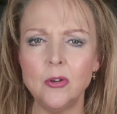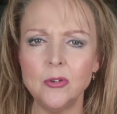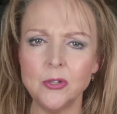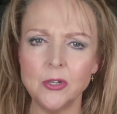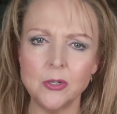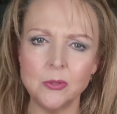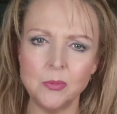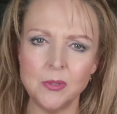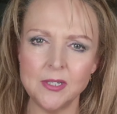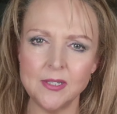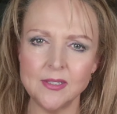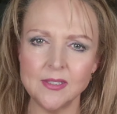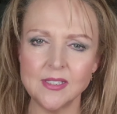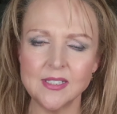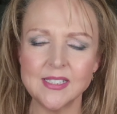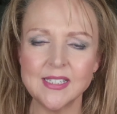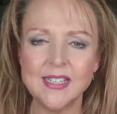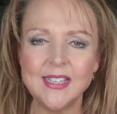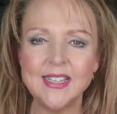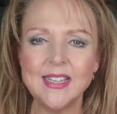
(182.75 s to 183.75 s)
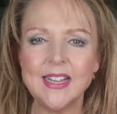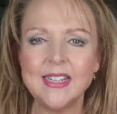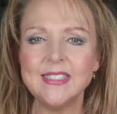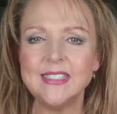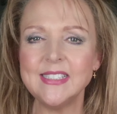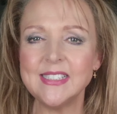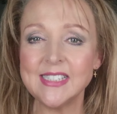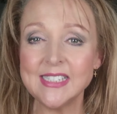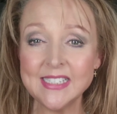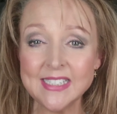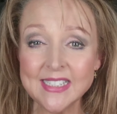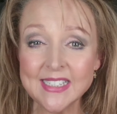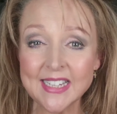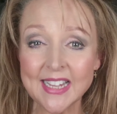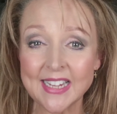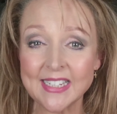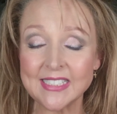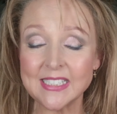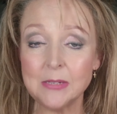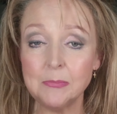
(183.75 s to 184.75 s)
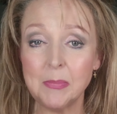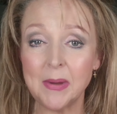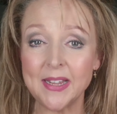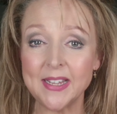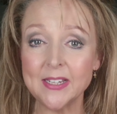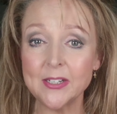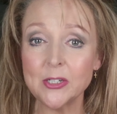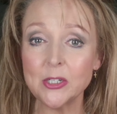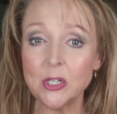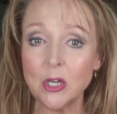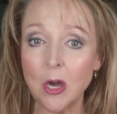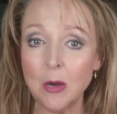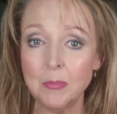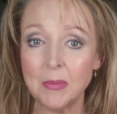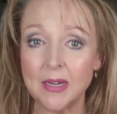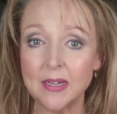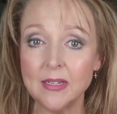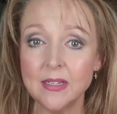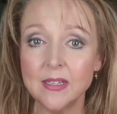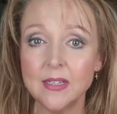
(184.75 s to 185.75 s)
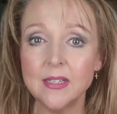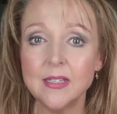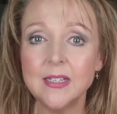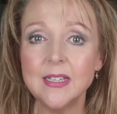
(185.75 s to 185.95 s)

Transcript: longer words and is indicated by a comma.